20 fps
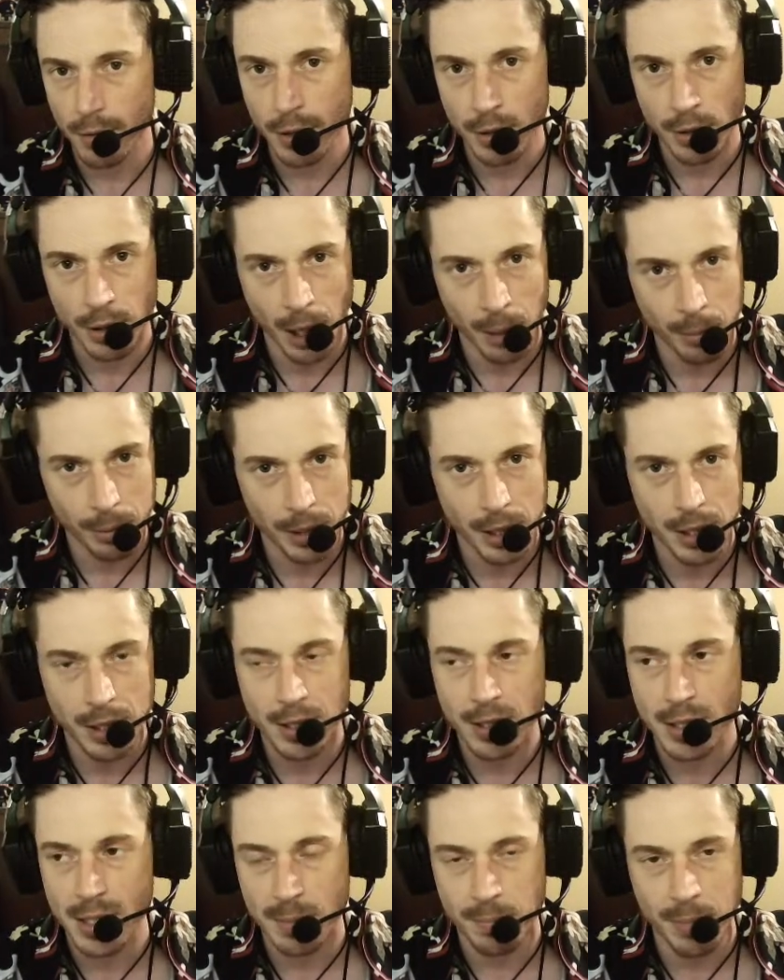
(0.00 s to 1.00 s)
complicated
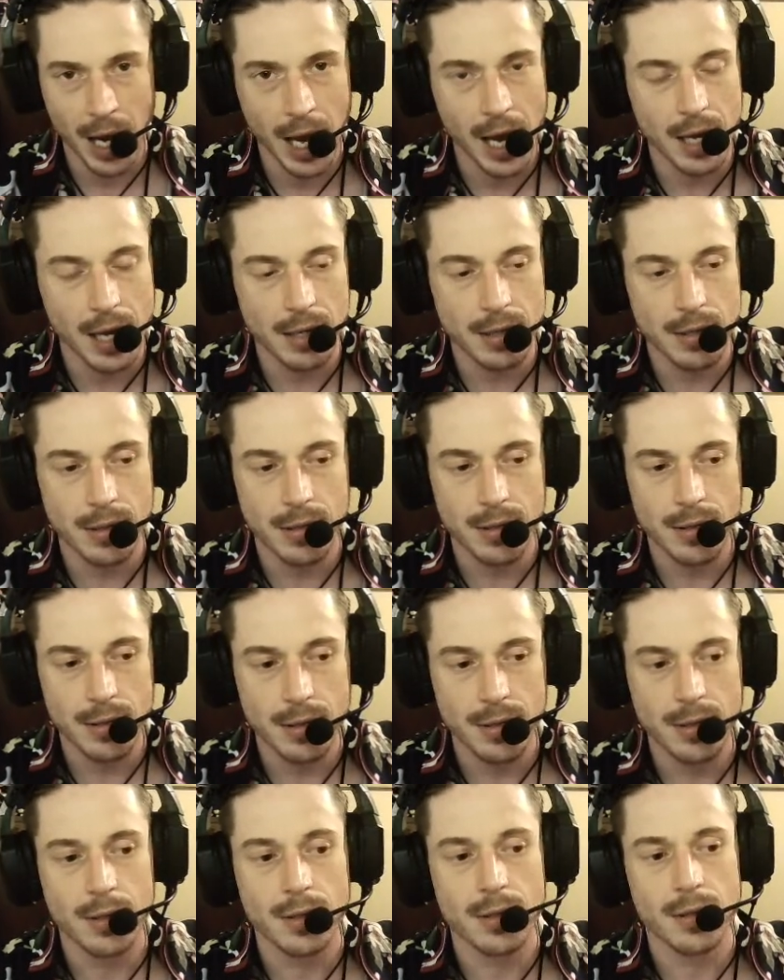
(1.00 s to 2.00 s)
is bad.
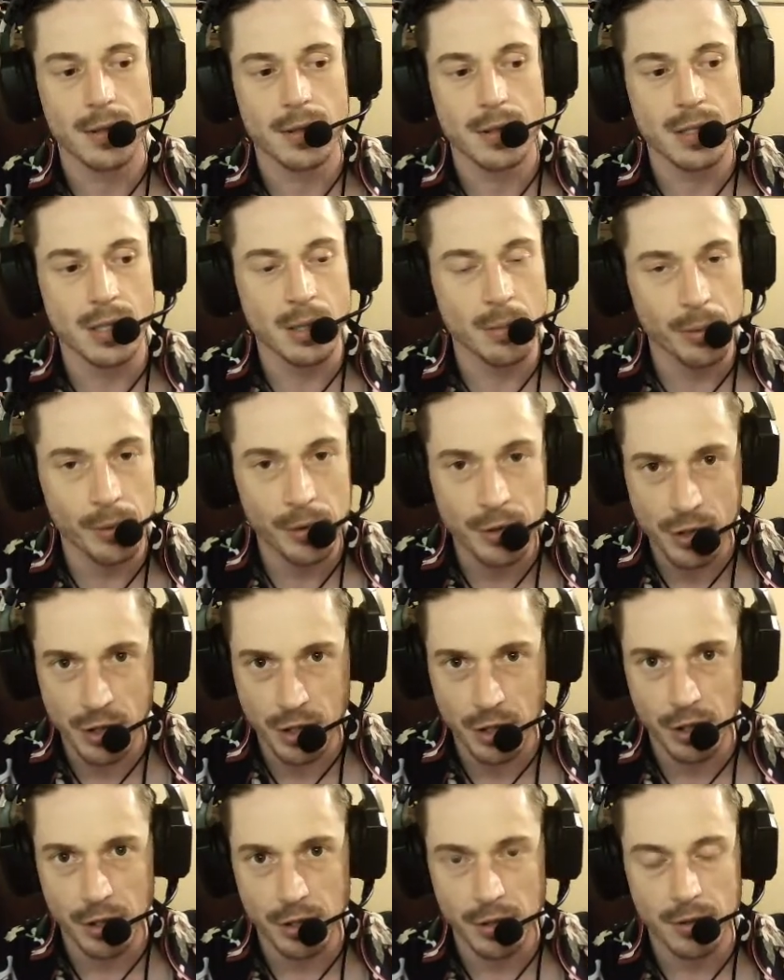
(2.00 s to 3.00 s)
Simple is
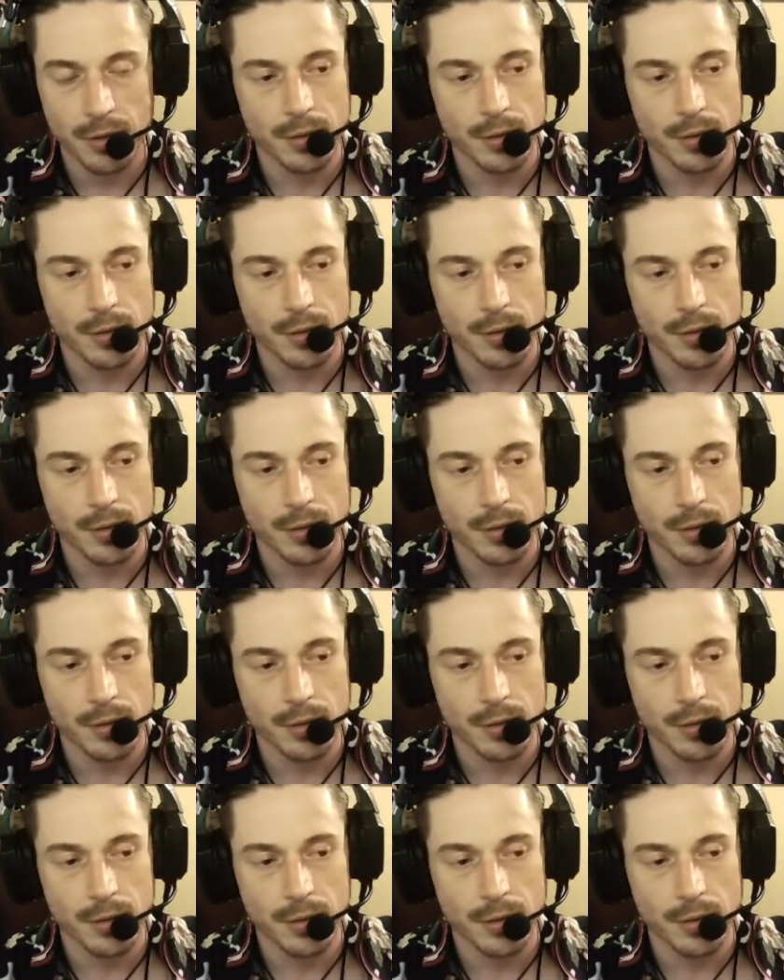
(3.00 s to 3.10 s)
good.